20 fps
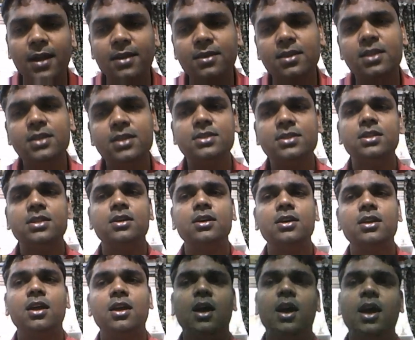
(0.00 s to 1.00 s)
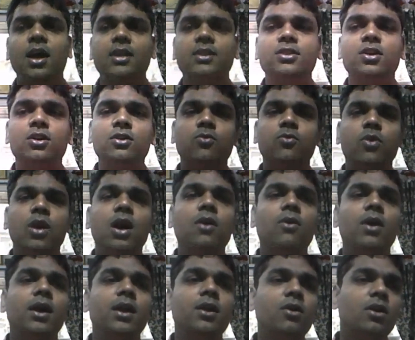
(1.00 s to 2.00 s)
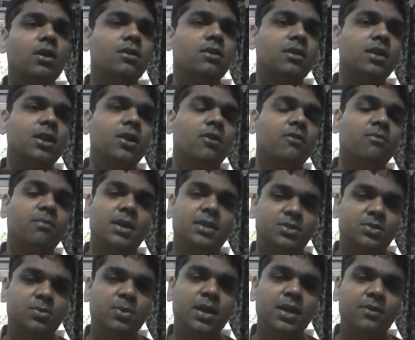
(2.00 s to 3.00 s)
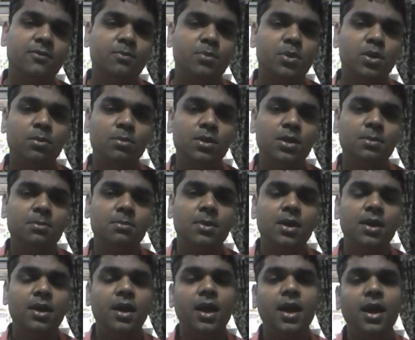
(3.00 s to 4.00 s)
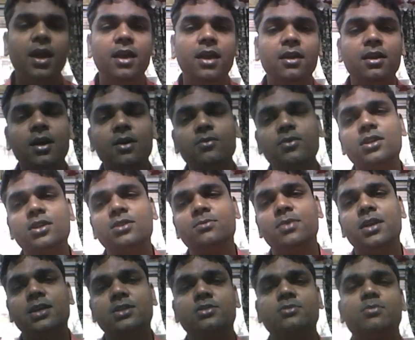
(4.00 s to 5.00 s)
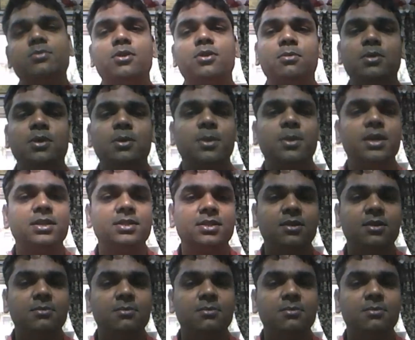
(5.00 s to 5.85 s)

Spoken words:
And this year, I thought, wow, I got rid of my sweat problem, and now this breast problem is.